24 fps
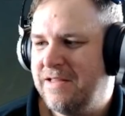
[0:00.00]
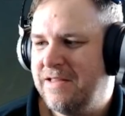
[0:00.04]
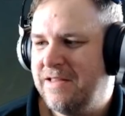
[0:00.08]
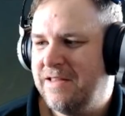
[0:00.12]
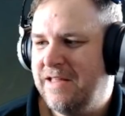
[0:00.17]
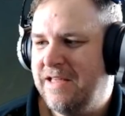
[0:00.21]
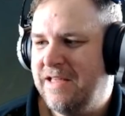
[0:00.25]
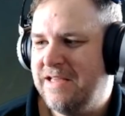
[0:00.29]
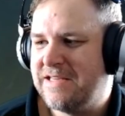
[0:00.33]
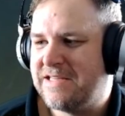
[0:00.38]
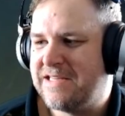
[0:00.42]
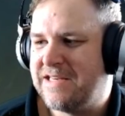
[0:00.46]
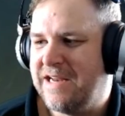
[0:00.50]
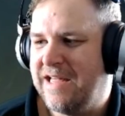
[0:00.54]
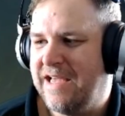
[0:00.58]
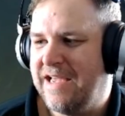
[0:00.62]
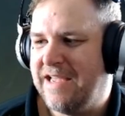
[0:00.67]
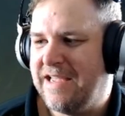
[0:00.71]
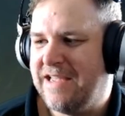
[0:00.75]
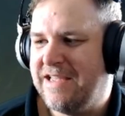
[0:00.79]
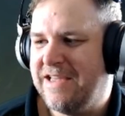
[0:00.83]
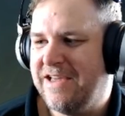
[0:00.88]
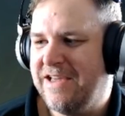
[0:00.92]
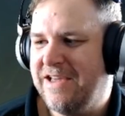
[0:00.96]
It's
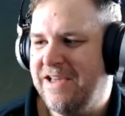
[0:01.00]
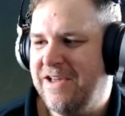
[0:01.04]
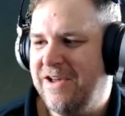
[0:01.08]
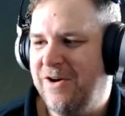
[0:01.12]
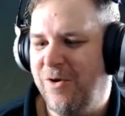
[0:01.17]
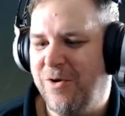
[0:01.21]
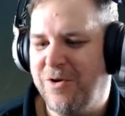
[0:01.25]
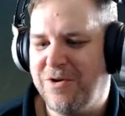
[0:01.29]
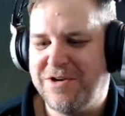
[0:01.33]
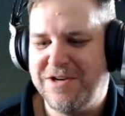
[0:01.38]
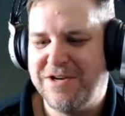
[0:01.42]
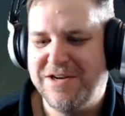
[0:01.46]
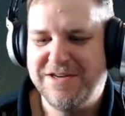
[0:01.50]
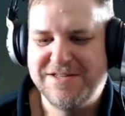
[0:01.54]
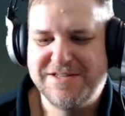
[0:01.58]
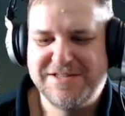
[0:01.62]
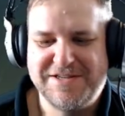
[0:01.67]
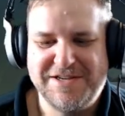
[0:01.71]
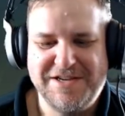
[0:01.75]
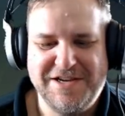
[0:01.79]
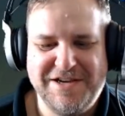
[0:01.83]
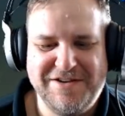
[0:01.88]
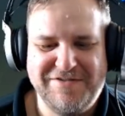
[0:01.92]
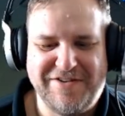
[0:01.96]
like Ordnance
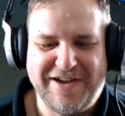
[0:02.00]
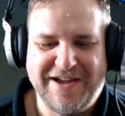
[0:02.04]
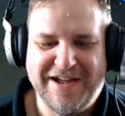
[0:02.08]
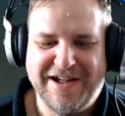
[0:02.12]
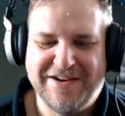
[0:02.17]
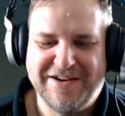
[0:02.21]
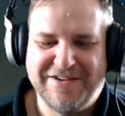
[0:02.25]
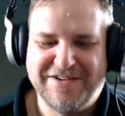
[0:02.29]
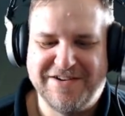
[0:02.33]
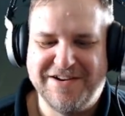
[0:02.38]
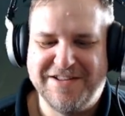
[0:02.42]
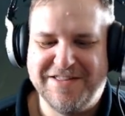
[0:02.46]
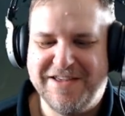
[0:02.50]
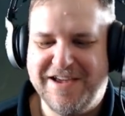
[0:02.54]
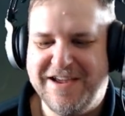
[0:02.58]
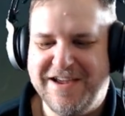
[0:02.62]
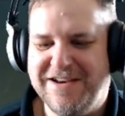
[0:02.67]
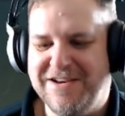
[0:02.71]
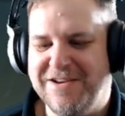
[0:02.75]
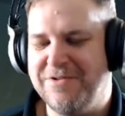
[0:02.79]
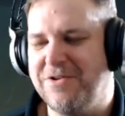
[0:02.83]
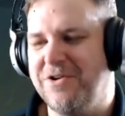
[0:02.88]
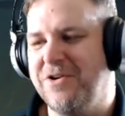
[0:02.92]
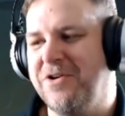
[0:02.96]
Survey, actually. They
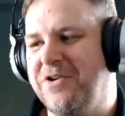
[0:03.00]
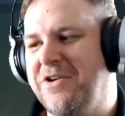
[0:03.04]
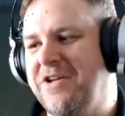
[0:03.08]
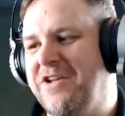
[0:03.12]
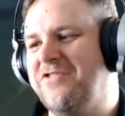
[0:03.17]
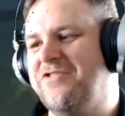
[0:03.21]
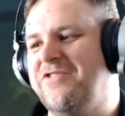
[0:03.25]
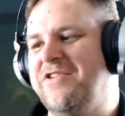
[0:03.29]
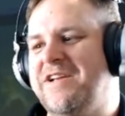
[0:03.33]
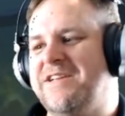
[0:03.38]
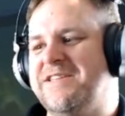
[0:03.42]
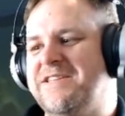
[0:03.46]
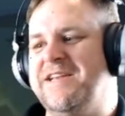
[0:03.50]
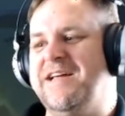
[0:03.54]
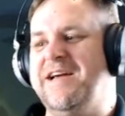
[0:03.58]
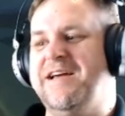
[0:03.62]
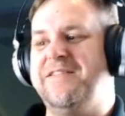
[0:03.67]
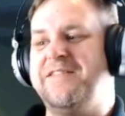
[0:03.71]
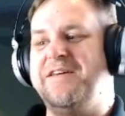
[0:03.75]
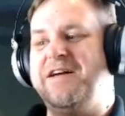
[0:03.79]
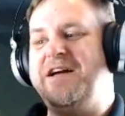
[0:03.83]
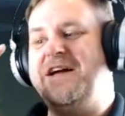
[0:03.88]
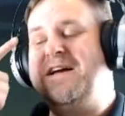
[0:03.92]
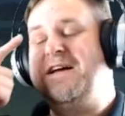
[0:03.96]
do cunning tricks
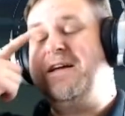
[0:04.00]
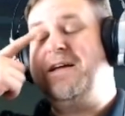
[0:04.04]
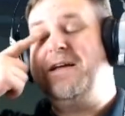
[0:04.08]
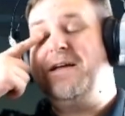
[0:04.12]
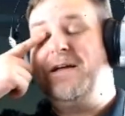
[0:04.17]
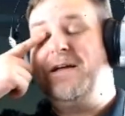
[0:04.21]
like that.